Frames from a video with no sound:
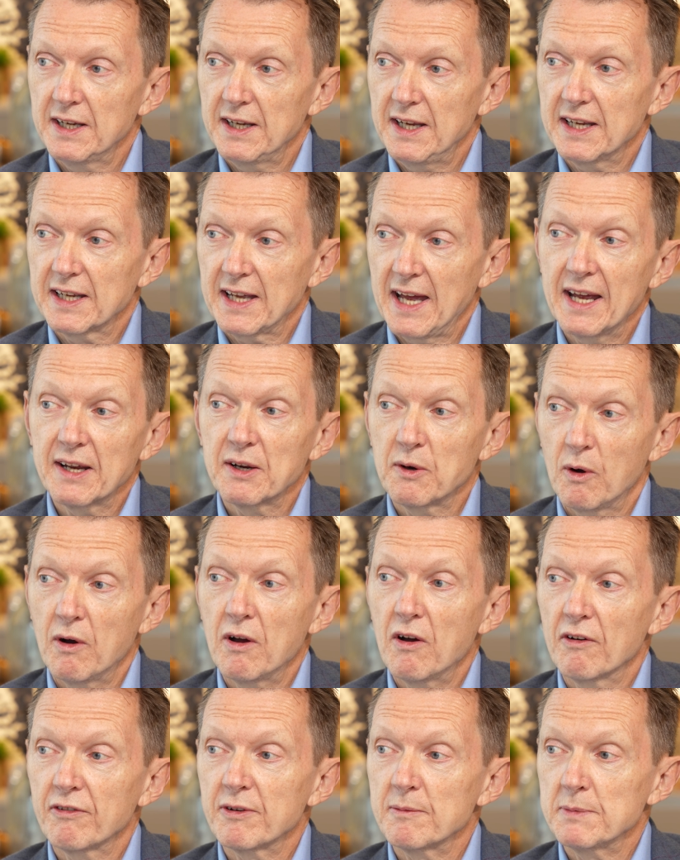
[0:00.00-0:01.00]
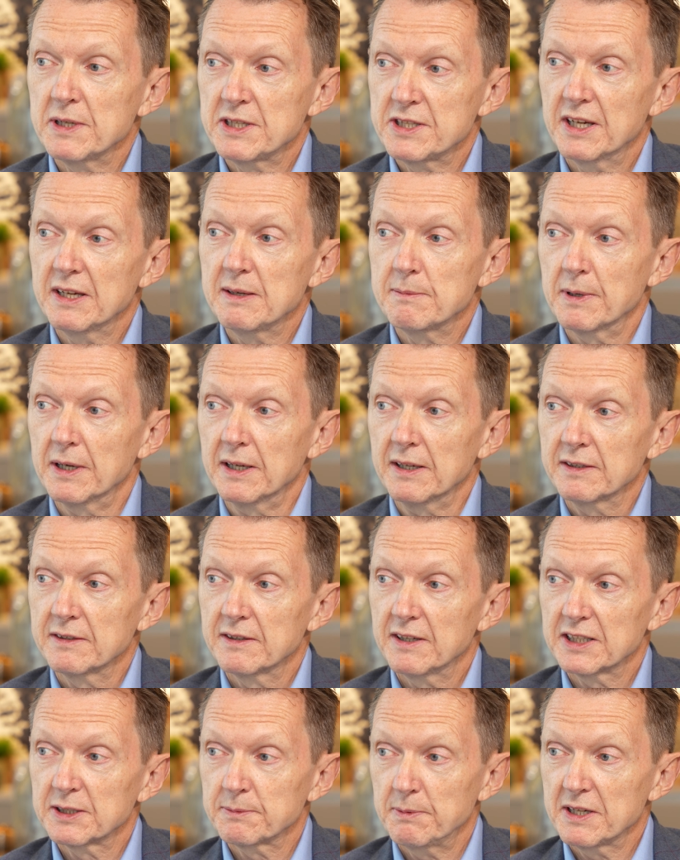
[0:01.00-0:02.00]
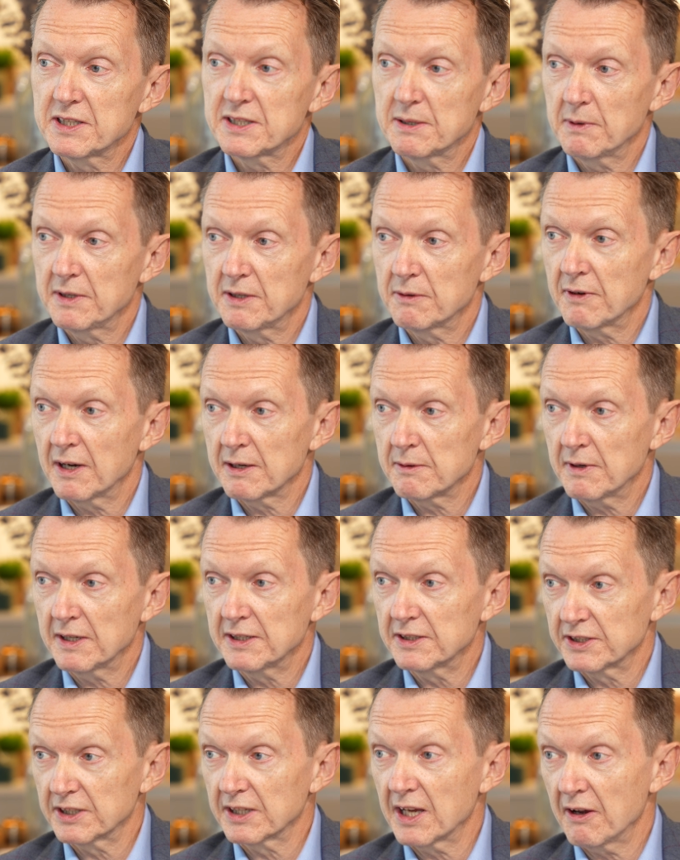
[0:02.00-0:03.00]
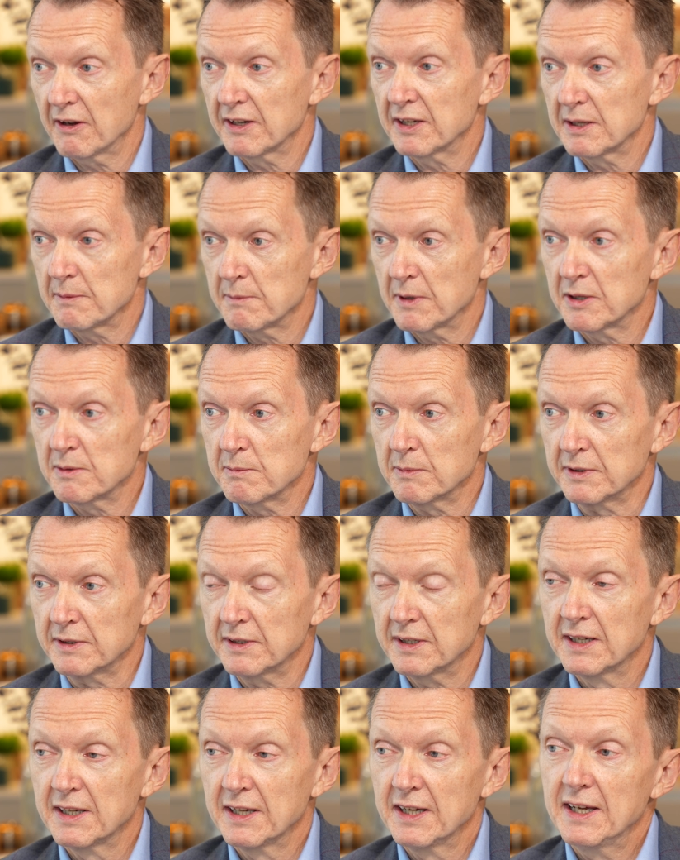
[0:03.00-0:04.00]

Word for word: it can quite often be cheaper, especially with the way rents are going at the moment.